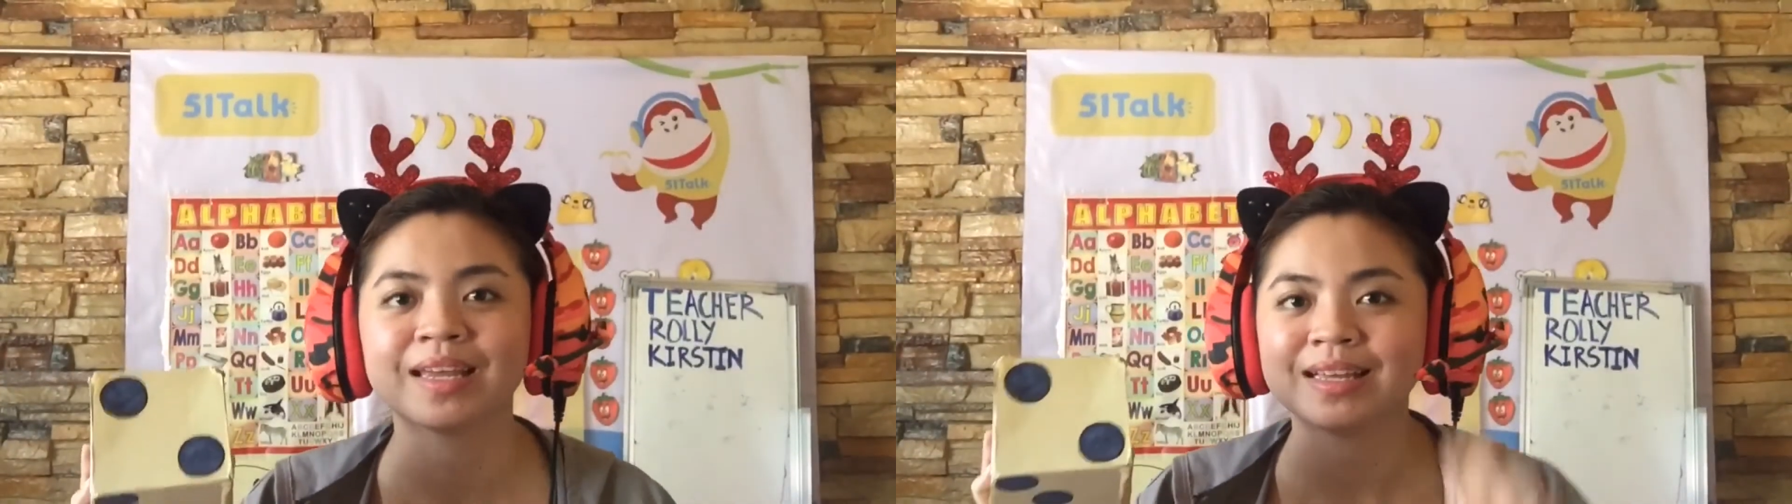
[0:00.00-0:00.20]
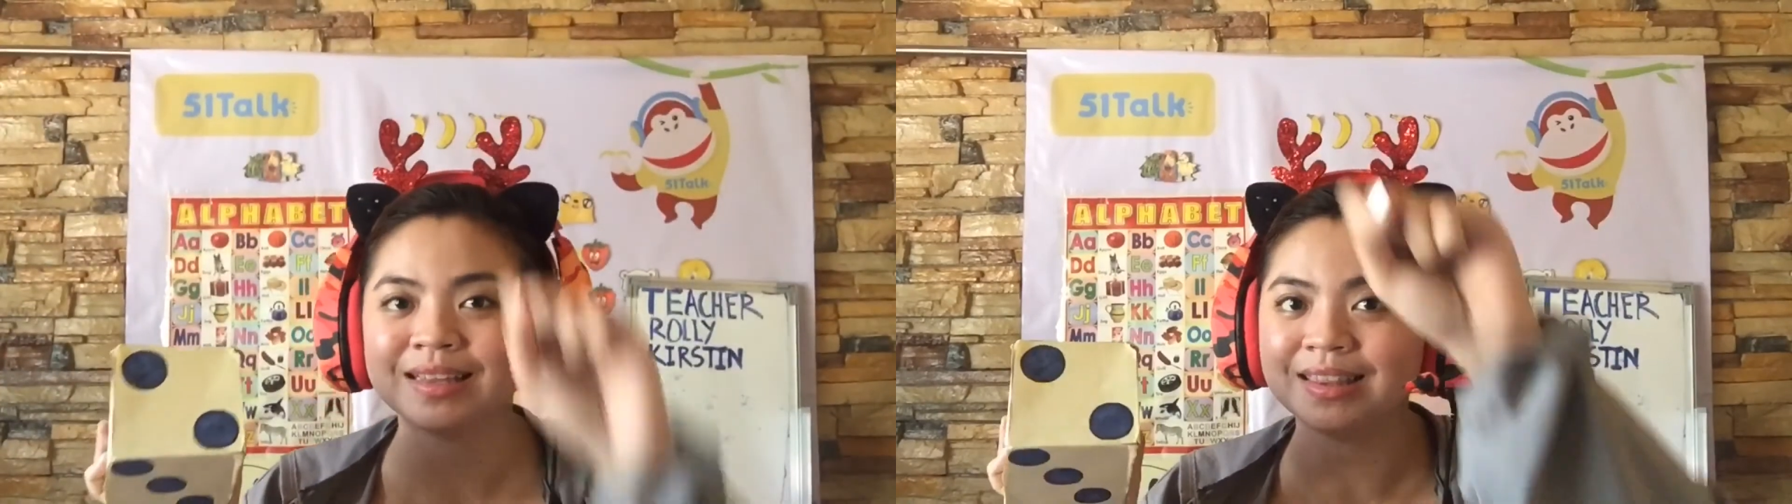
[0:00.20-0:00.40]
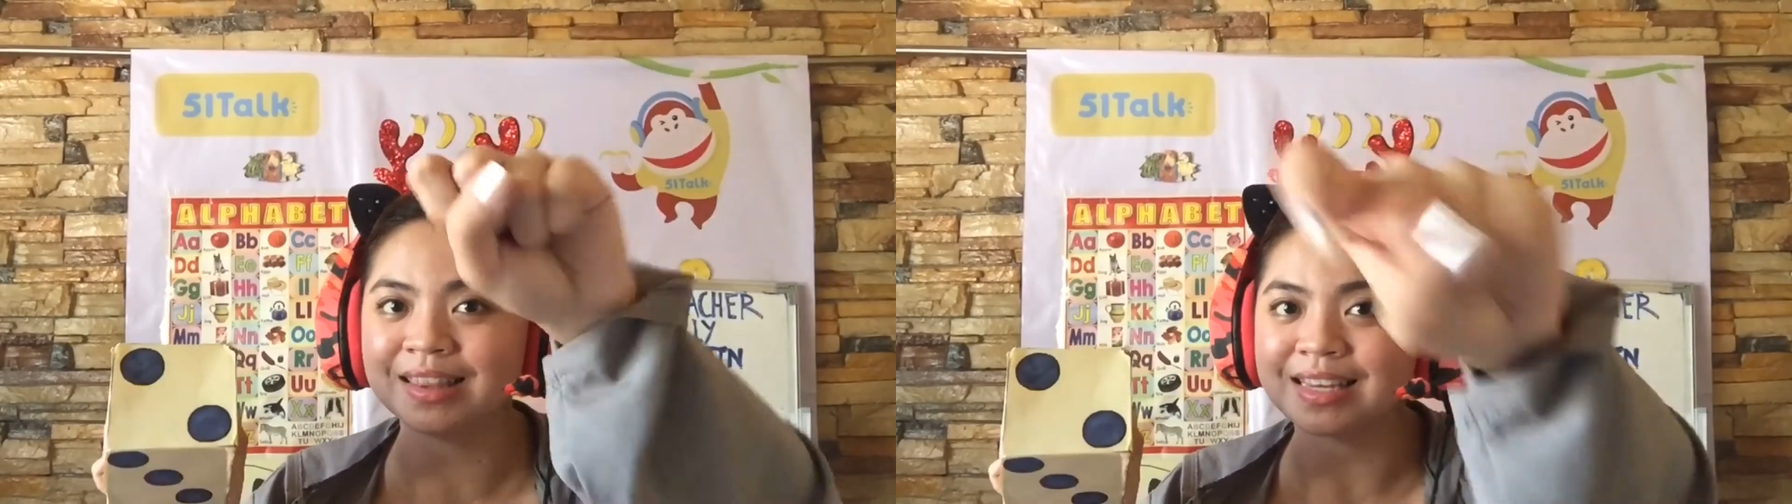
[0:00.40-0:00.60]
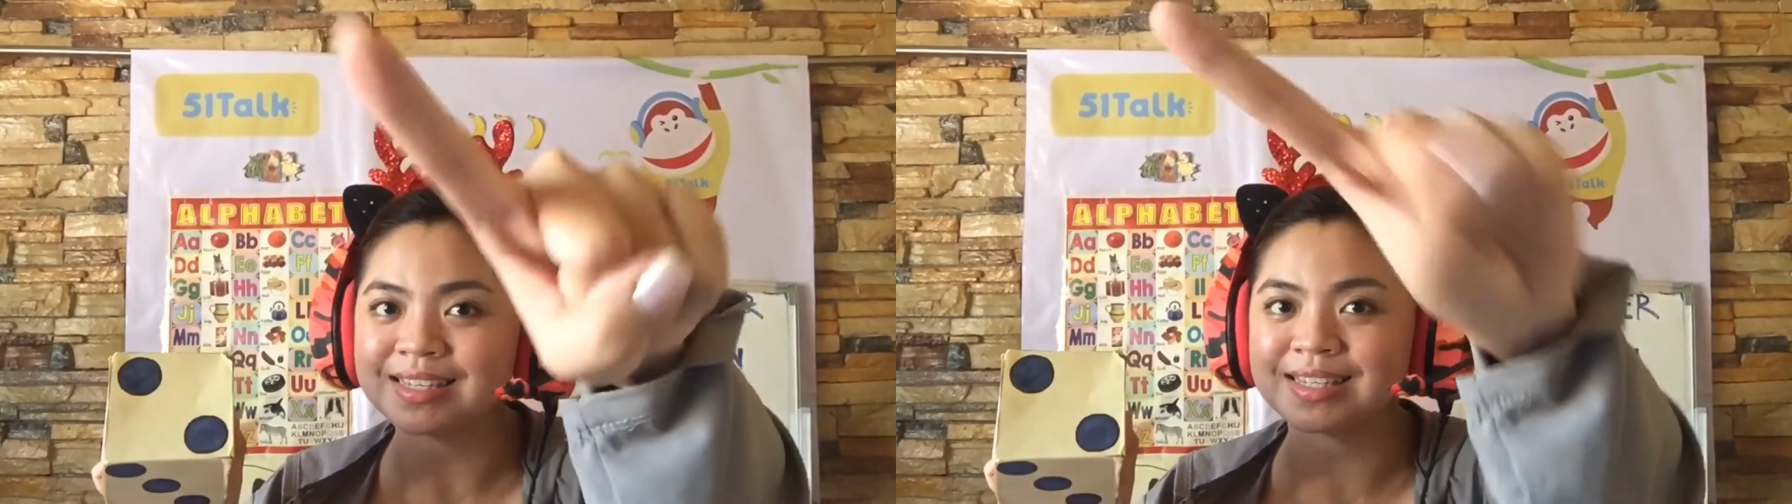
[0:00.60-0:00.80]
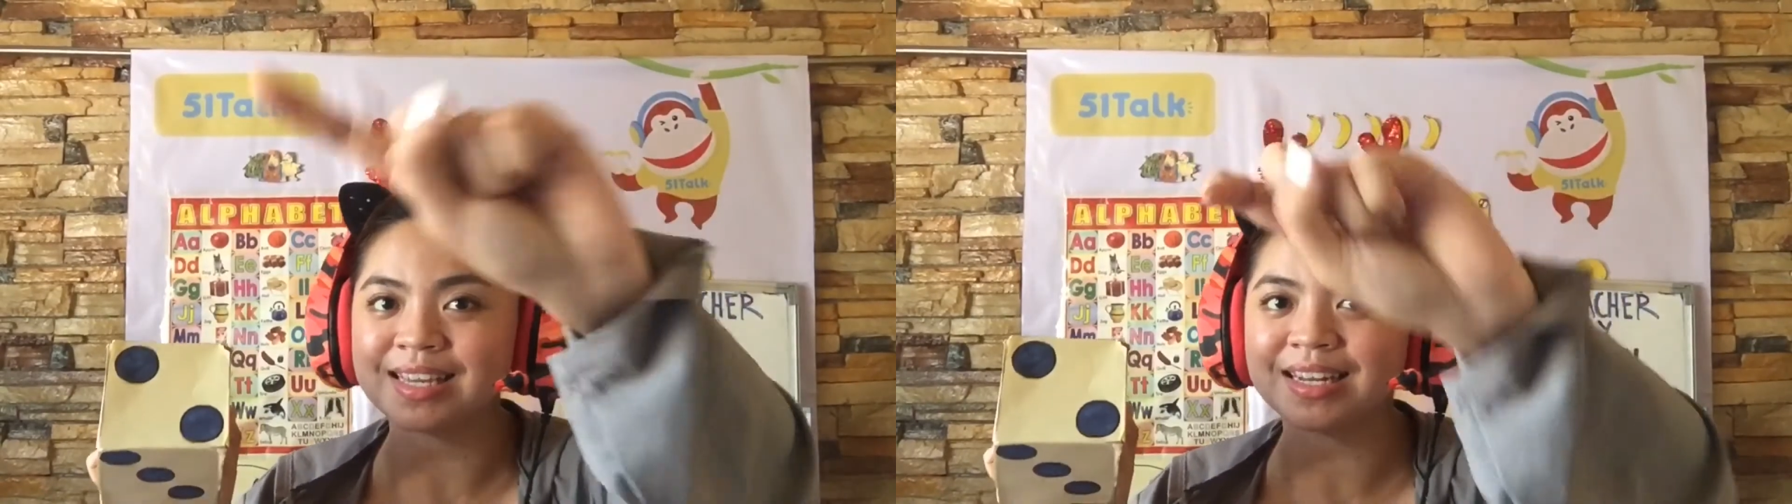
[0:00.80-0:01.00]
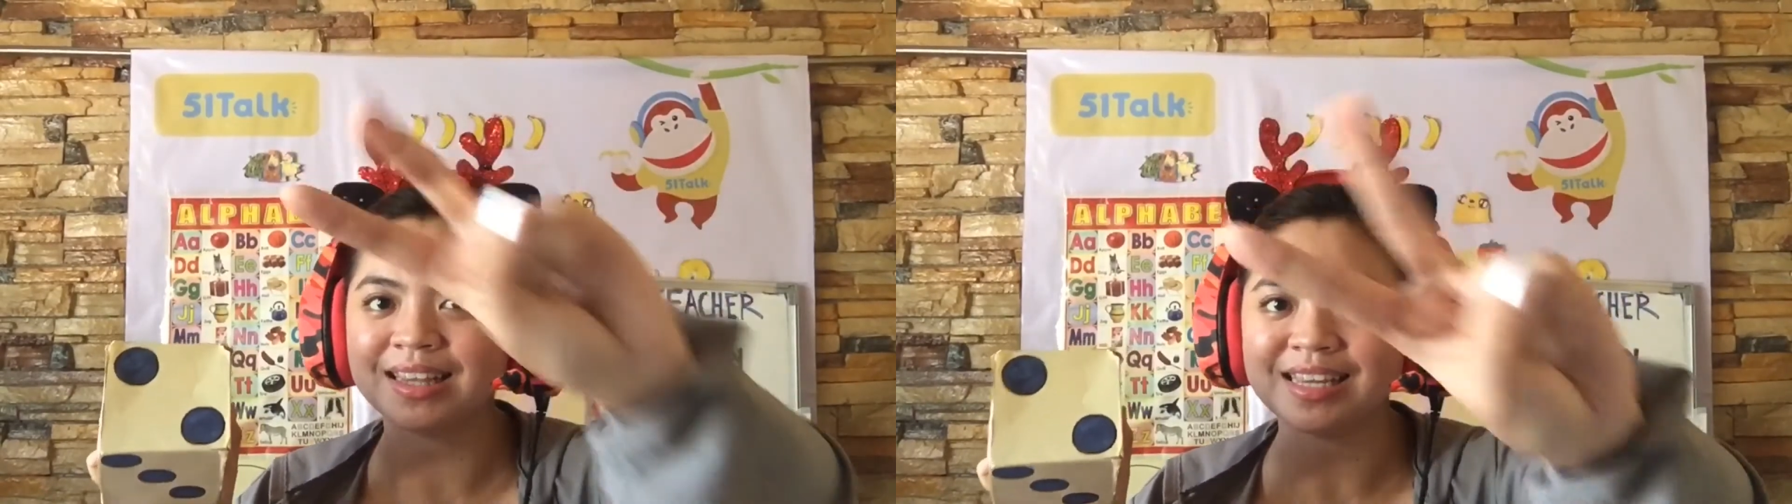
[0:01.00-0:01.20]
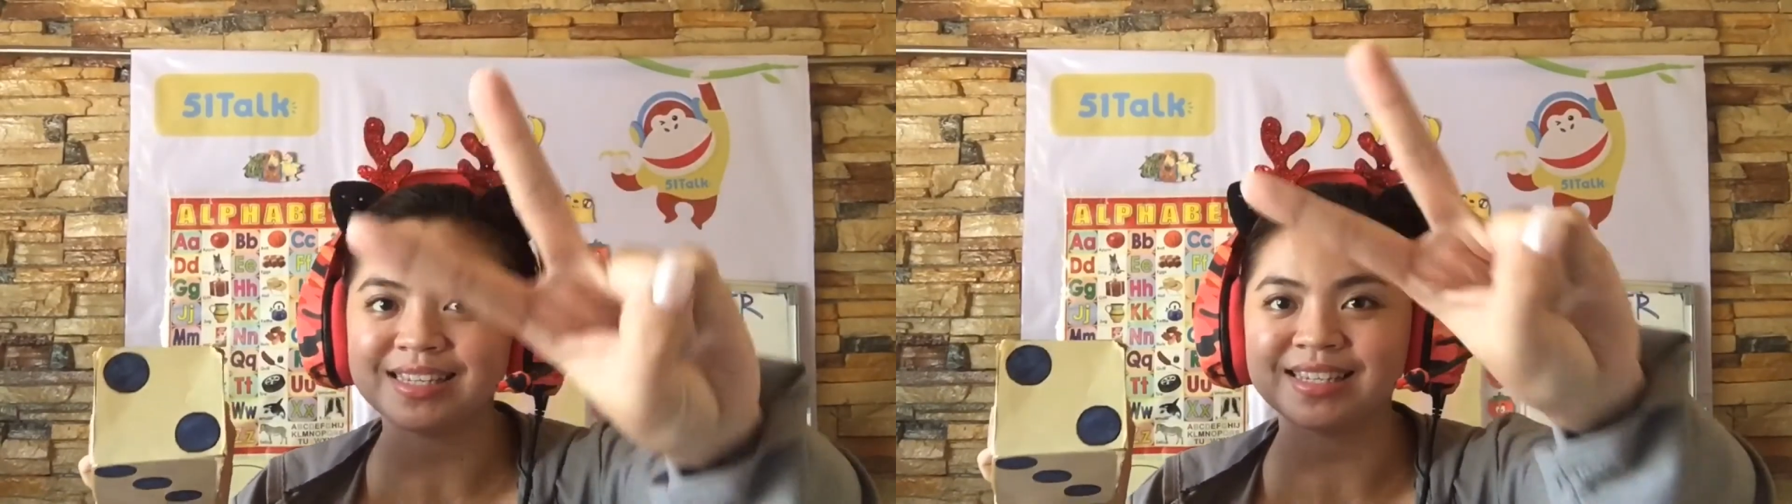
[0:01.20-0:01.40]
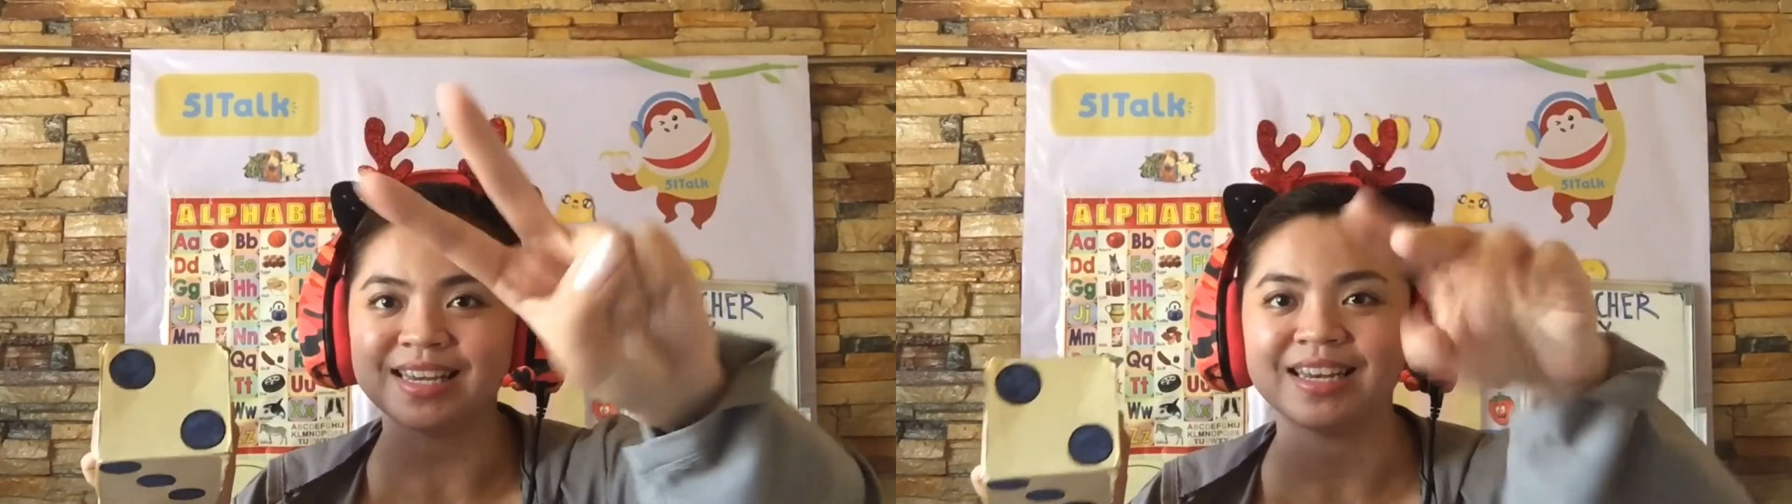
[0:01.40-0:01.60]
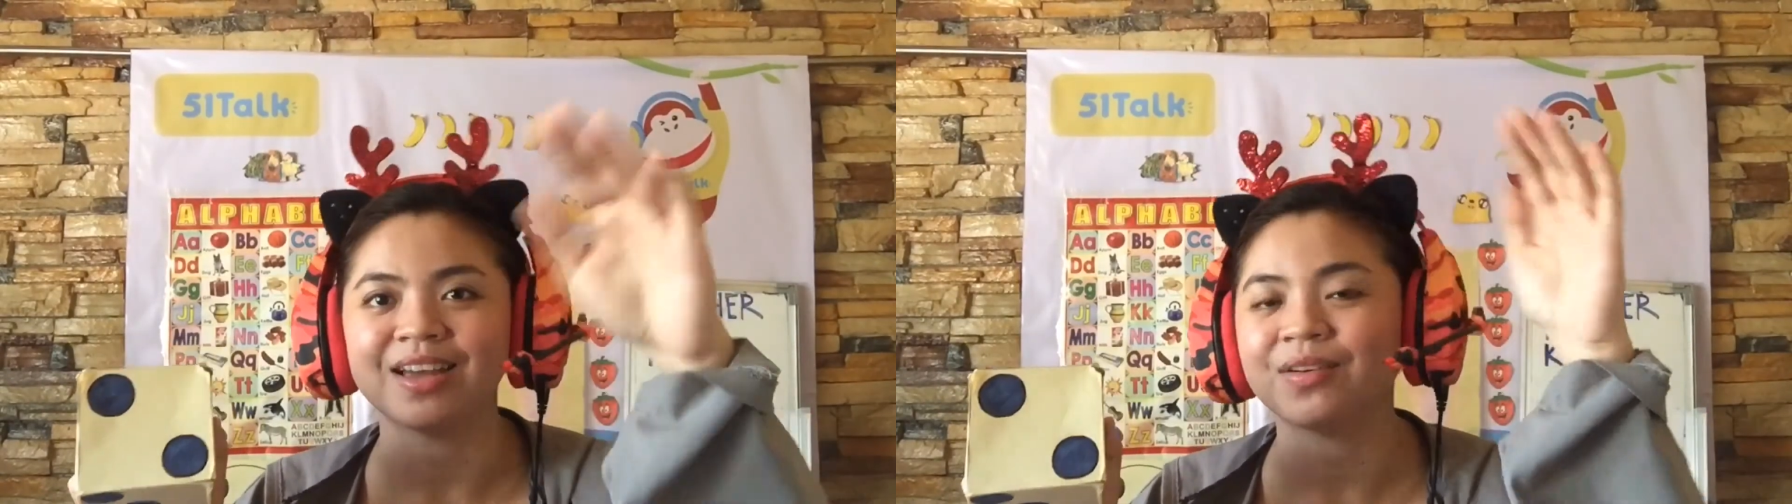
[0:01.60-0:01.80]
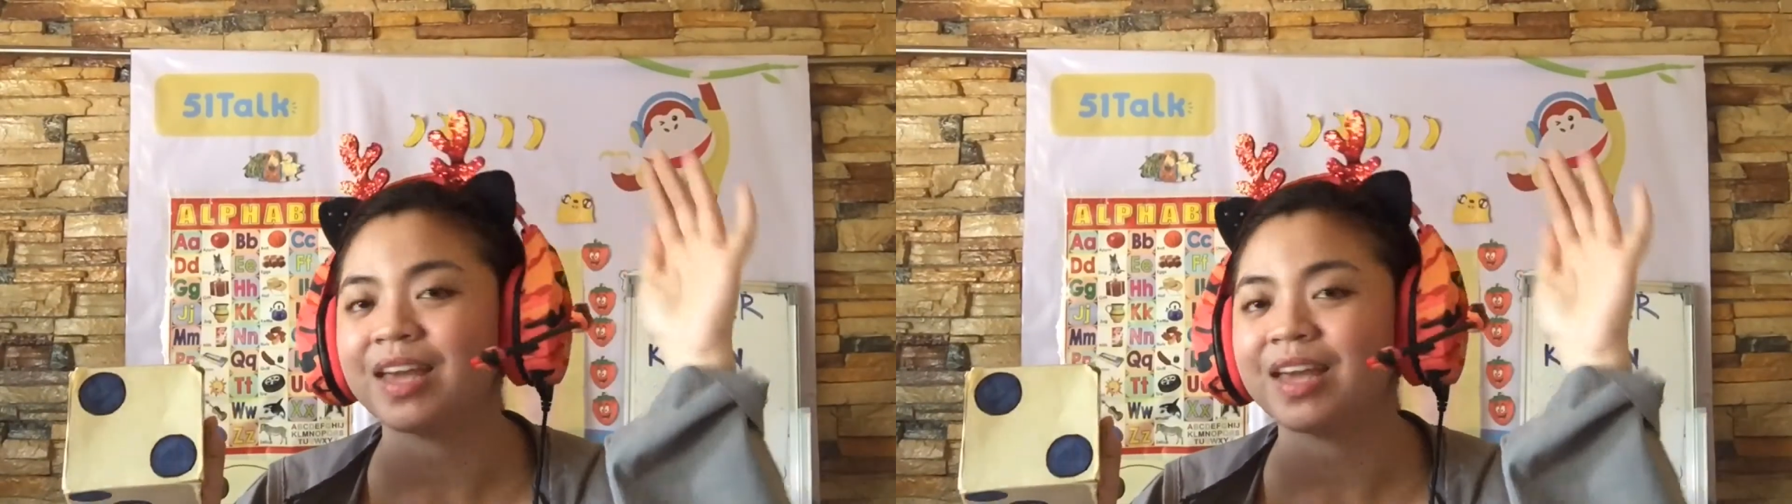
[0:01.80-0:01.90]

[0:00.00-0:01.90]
Listen, listen.